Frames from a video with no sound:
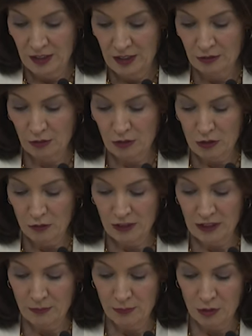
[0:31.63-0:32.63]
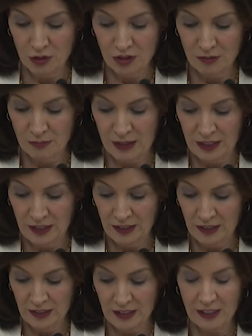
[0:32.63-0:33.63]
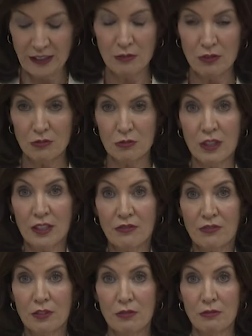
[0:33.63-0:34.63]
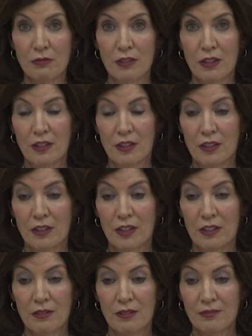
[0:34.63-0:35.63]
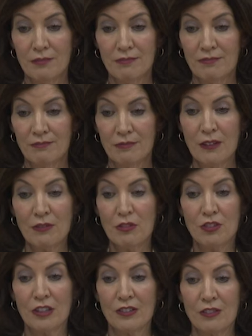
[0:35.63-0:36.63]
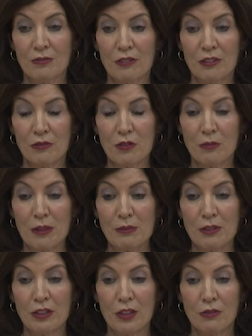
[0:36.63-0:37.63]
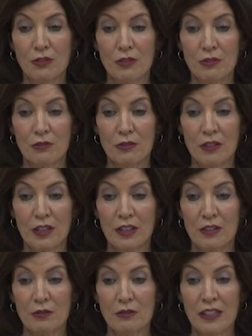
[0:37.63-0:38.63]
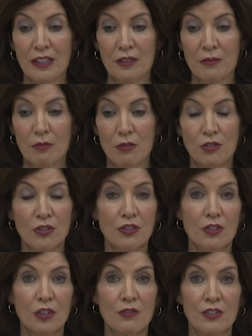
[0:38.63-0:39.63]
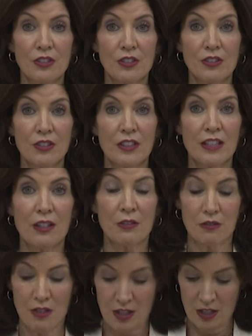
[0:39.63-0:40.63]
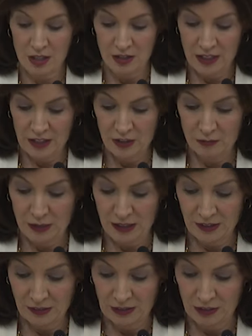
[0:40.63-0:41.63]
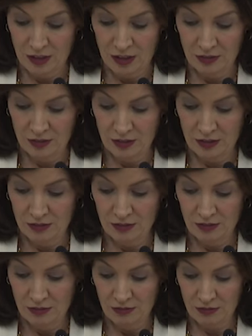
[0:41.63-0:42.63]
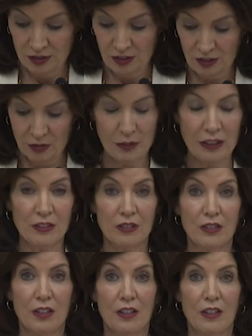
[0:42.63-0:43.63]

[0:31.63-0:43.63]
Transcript: a draconian abortion ban in a state that was one of the few uh, refugees for, for, people to go to eh, who needed abortion services, and now that is basically gone. Uh, six weeks,